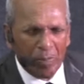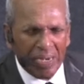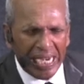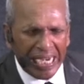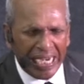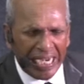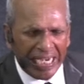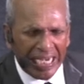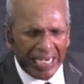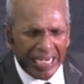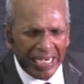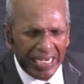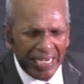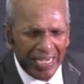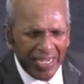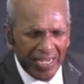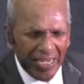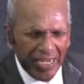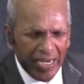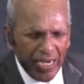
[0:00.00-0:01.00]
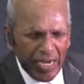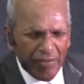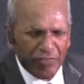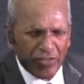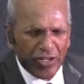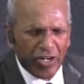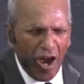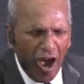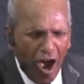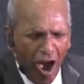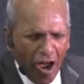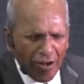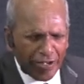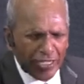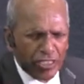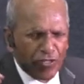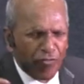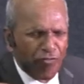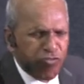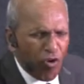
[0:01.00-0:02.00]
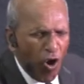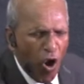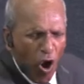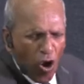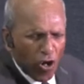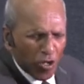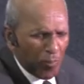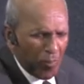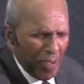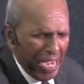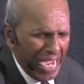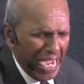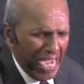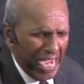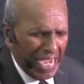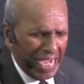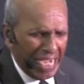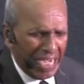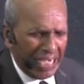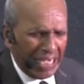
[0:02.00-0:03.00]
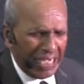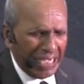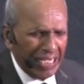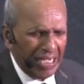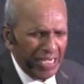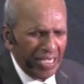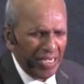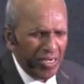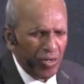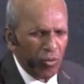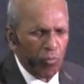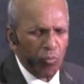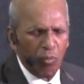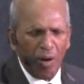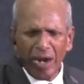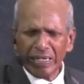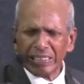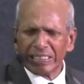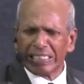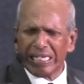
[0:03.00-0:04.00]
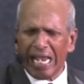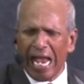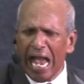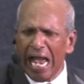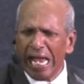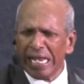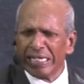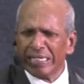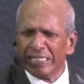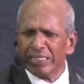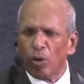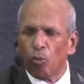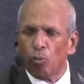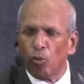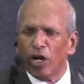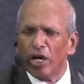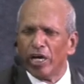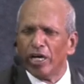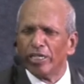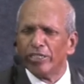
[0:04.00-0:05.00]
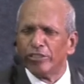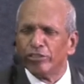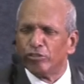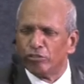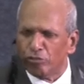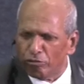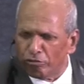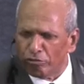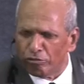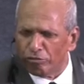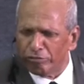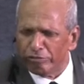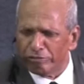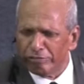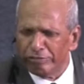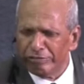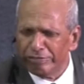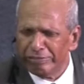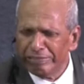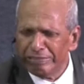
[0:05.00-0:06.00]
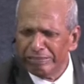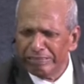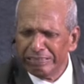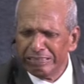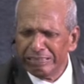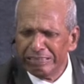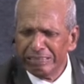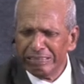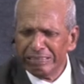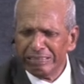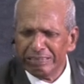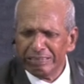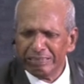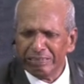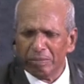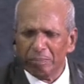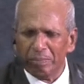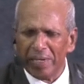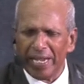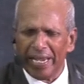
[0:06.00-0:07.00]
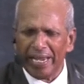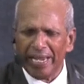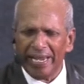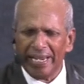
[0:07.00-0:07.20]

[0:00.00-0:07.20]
me? If God is for me, what can the world do to me?